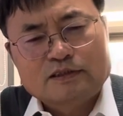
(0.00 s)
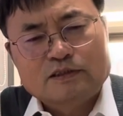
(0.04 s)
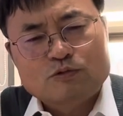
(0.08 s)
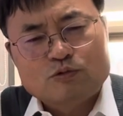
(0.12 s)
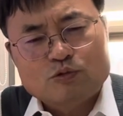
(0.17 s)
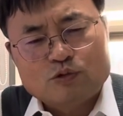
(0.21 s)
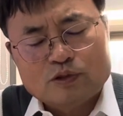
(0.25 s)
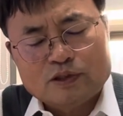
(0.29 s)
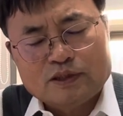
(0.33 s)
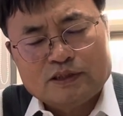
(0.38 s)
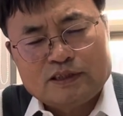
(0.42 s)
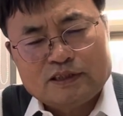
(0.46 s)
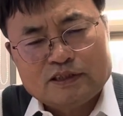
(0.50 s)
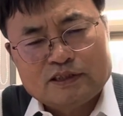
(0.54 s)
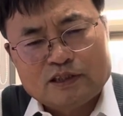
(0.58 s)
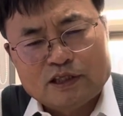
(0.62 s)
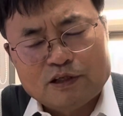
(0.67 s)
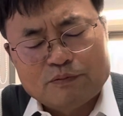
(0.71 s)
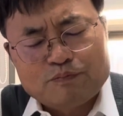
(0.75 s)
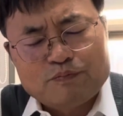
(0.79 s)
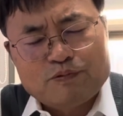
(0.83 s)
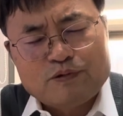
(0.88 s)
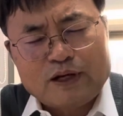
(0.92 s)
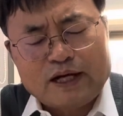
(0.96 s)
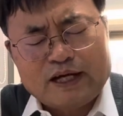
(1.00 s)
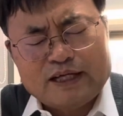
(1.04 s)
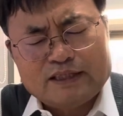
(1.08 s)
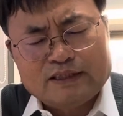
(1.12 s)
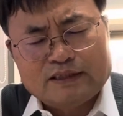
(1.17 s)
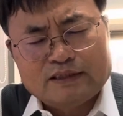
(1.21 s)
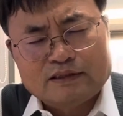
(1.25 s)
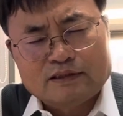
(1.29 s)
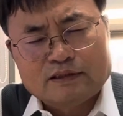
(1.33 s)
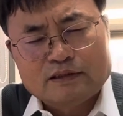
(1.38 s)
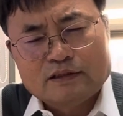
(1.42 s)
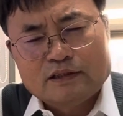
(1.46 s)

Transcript: won is applied,